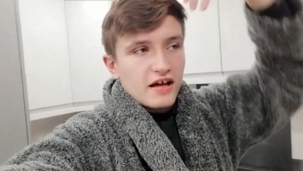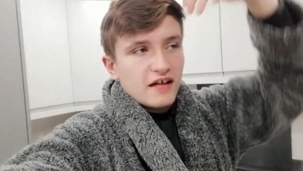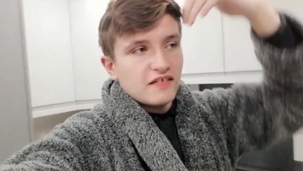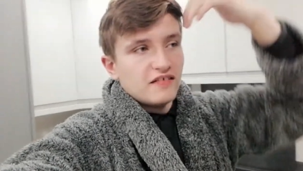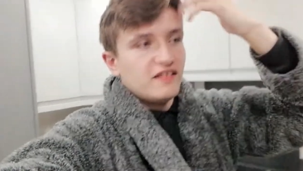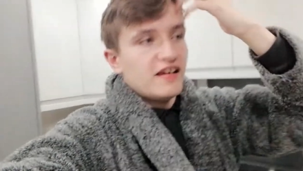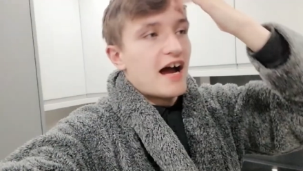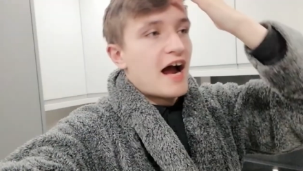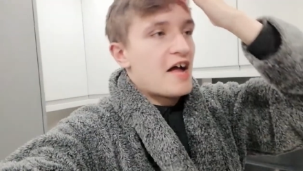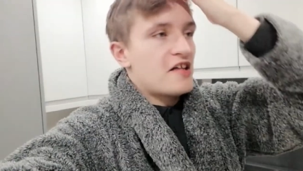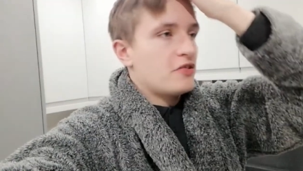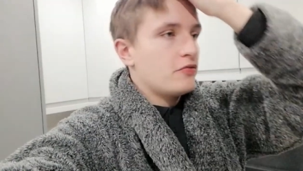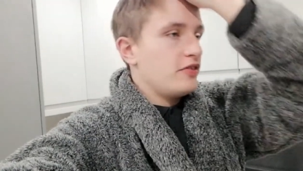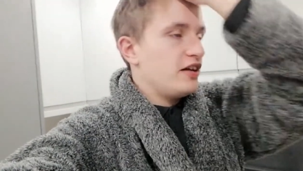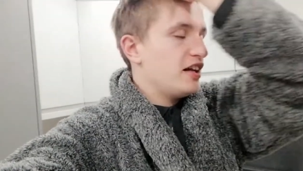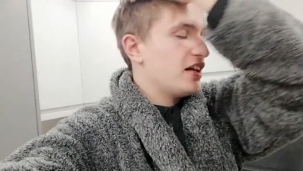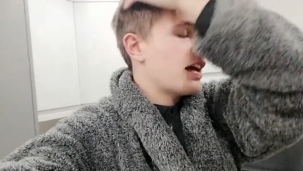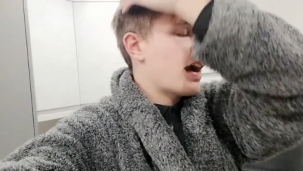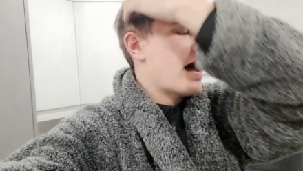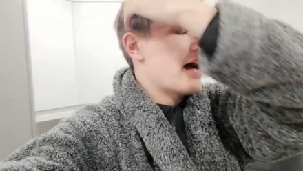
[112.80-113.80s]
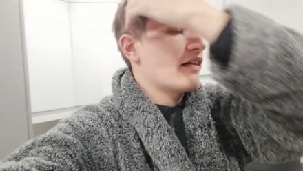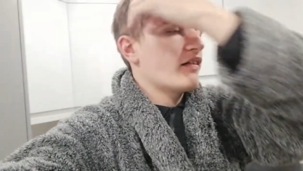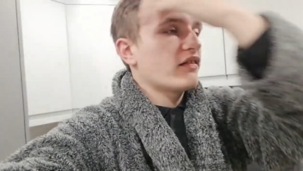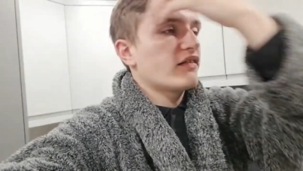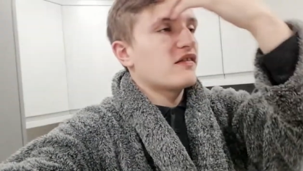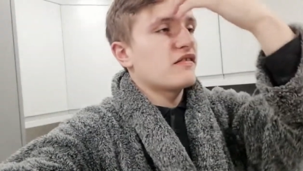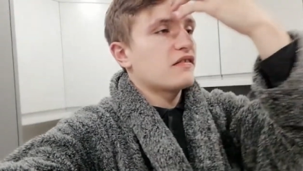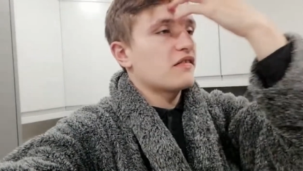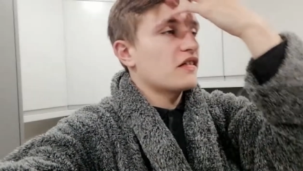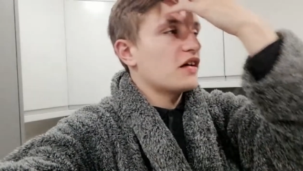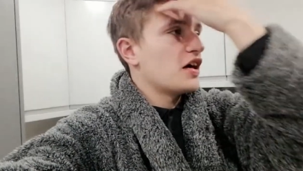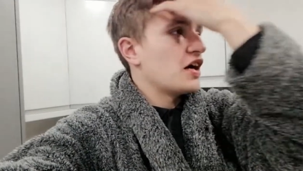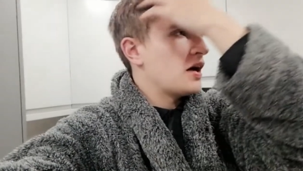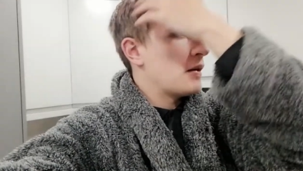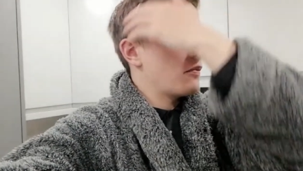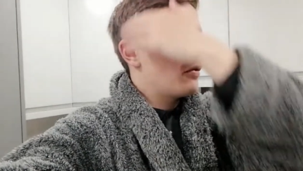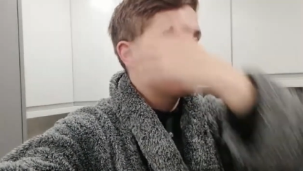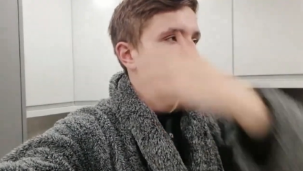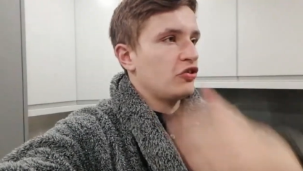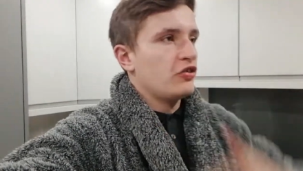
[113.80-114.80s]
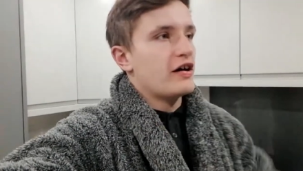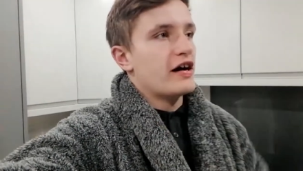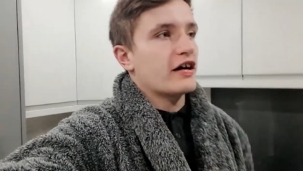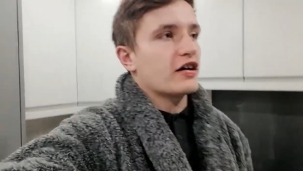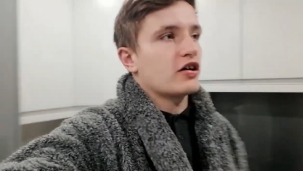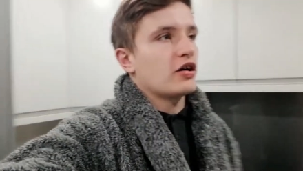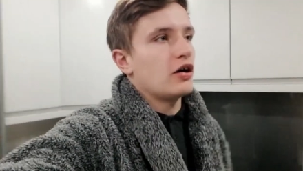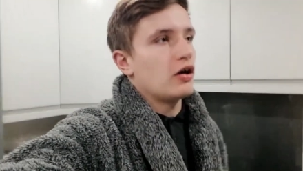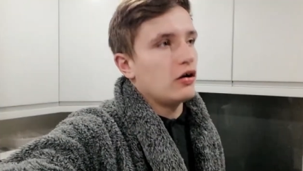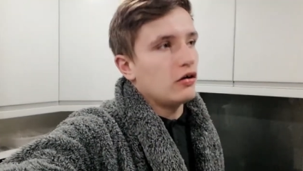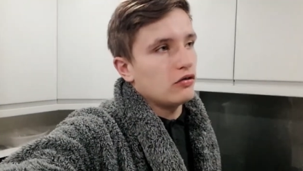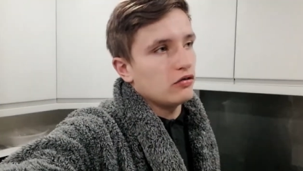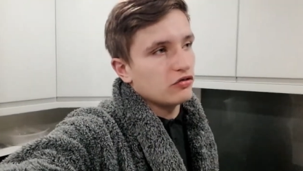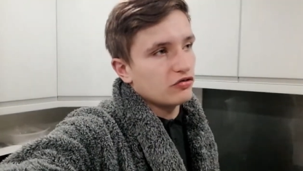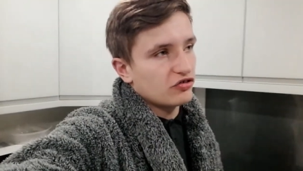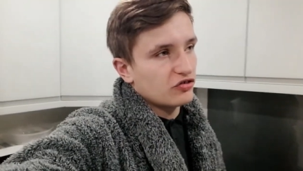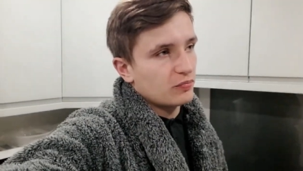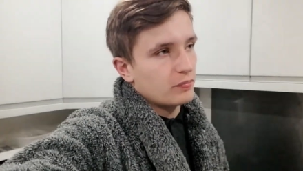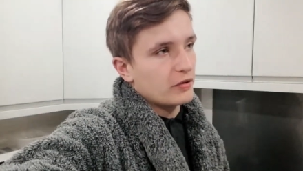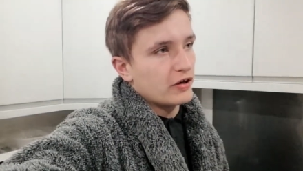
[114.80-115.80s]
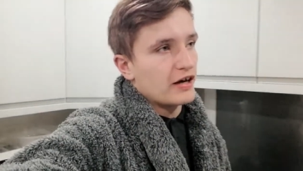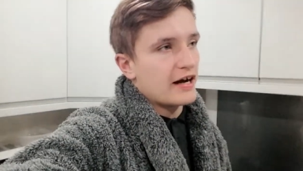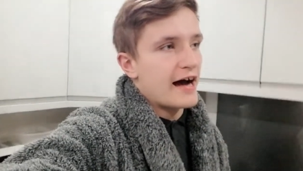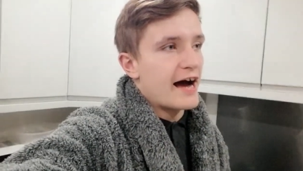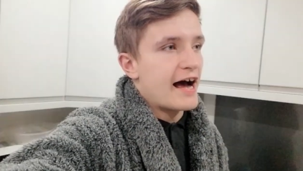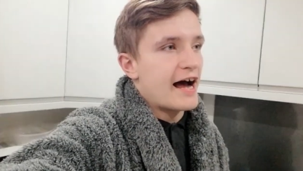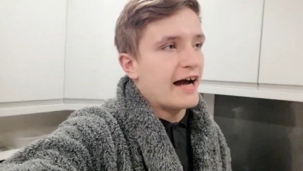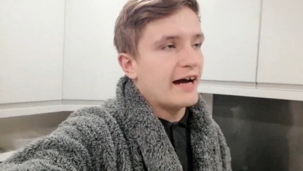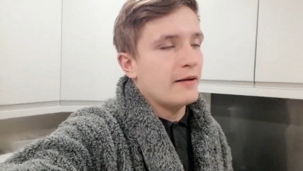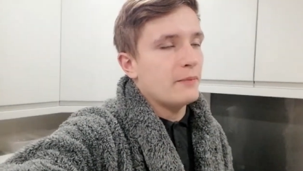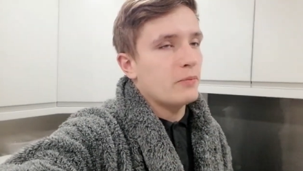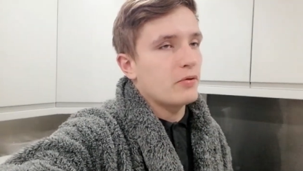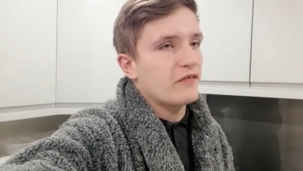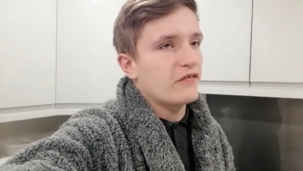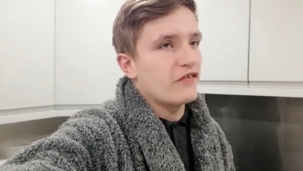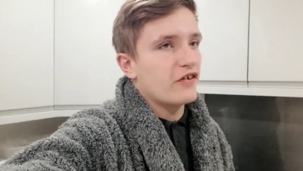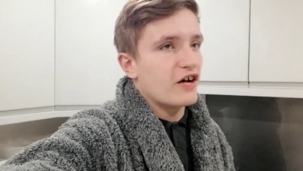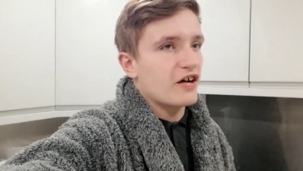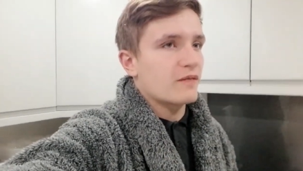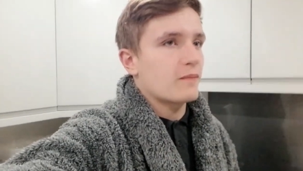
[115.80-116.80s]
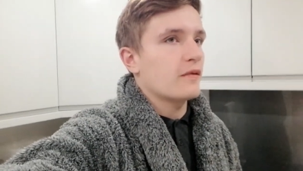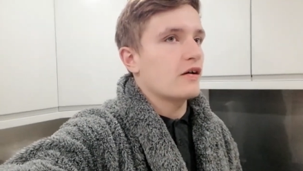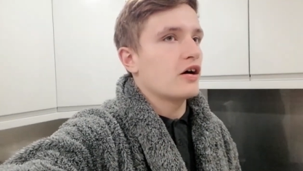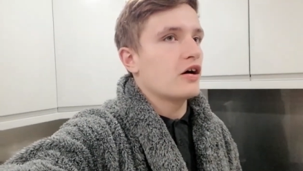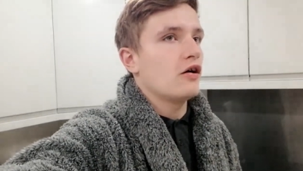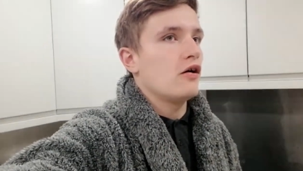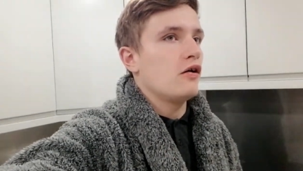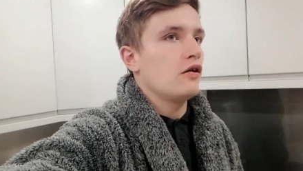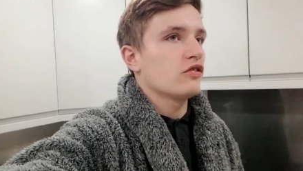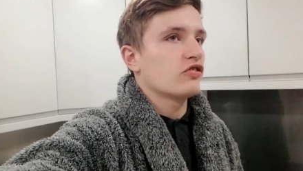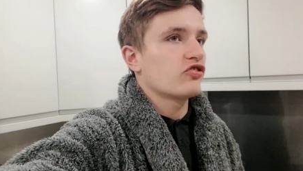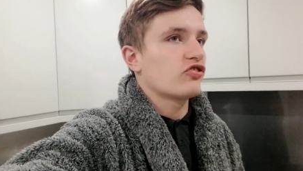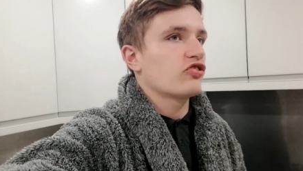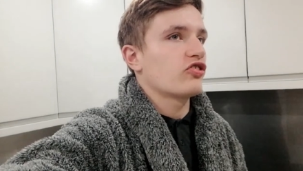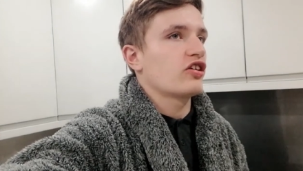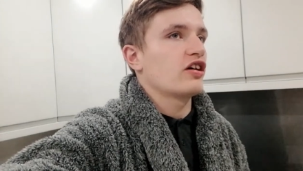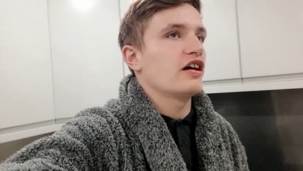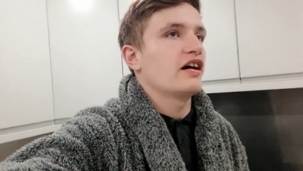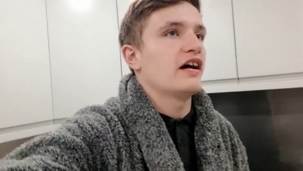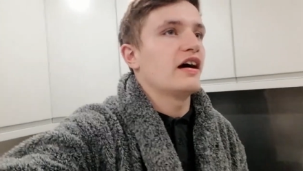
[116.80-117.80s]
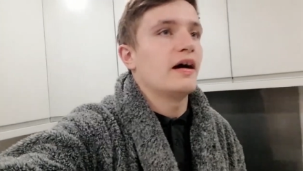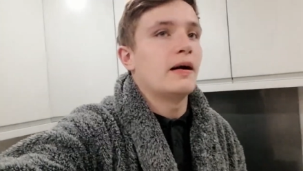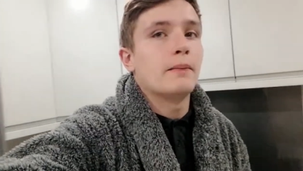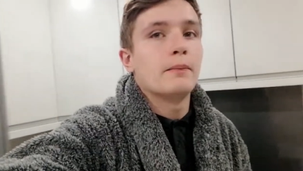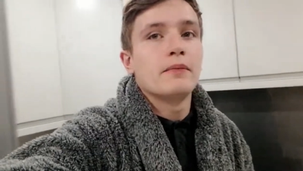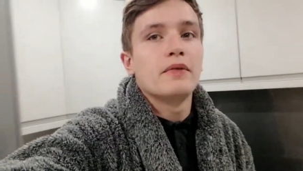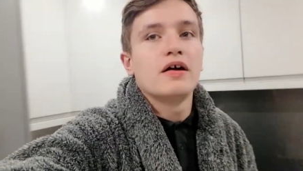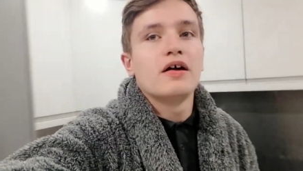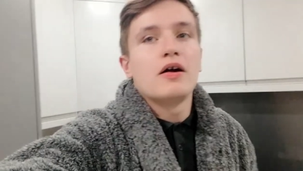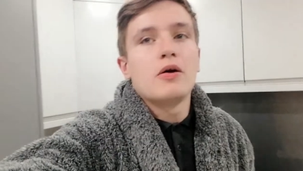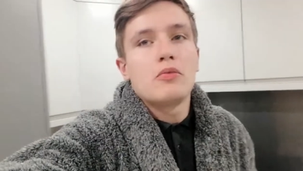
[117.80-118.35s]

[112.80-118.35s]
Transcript: See, I don't really get, um, I'll do get cold, but I prefer to be cold um,